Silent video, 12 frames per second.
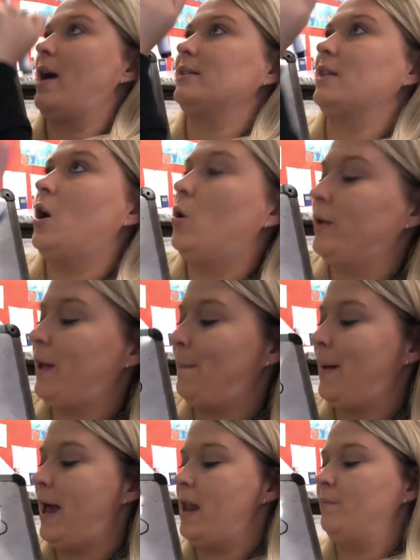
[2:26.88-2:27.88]
they're holding a
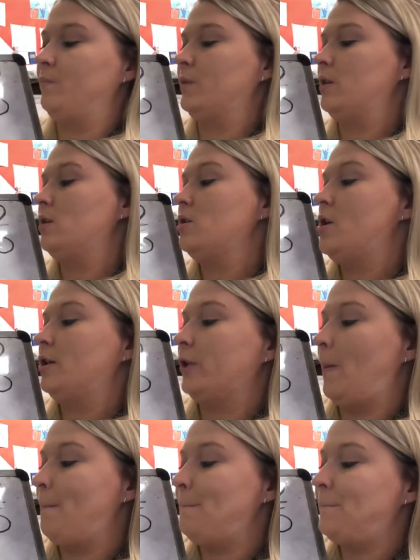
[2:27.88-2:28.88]
pen.
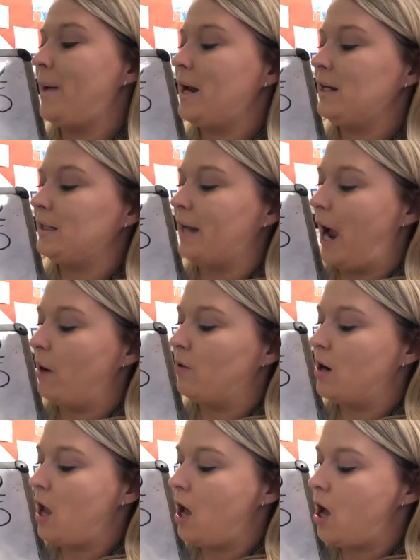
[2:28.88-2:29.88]
So bend down
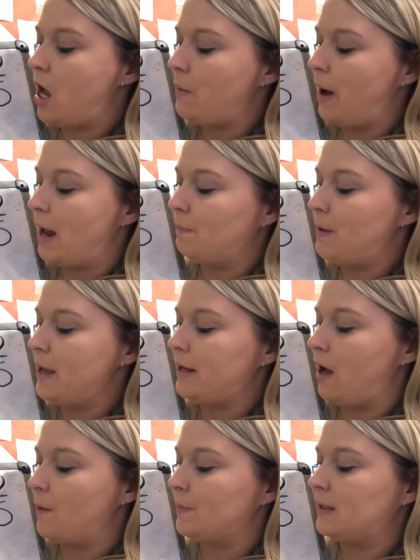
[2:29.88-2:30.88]
low and
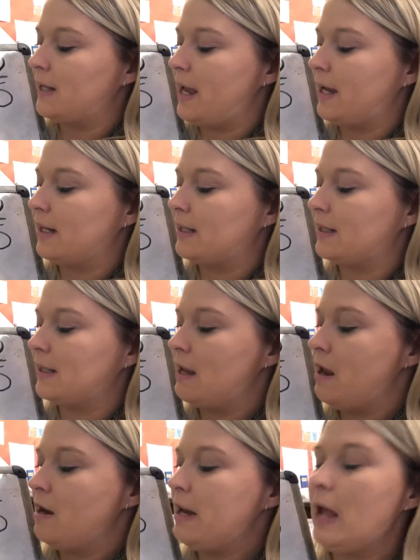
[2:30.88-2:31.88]
pick up sticks.
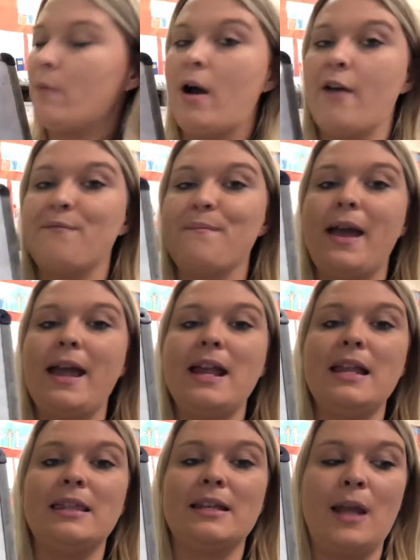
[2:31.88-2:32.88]
Now I've
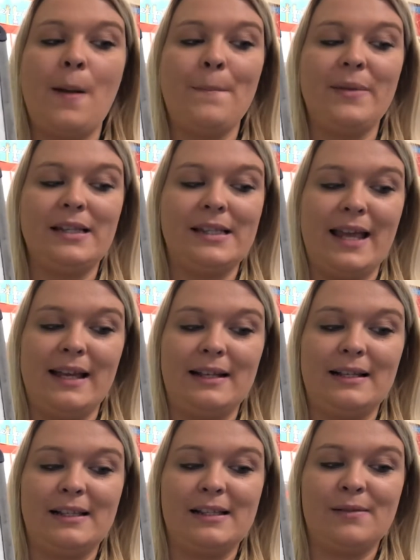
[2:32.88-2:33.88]
made the number
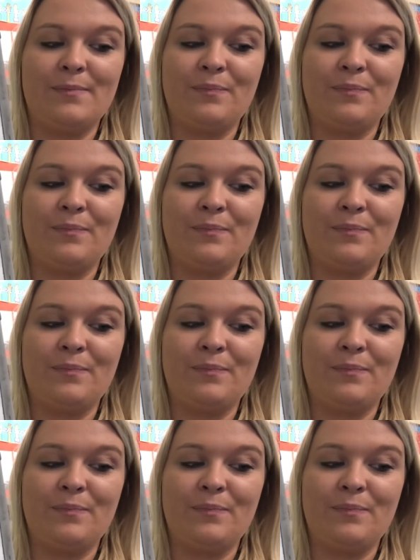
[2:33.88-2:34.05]
6.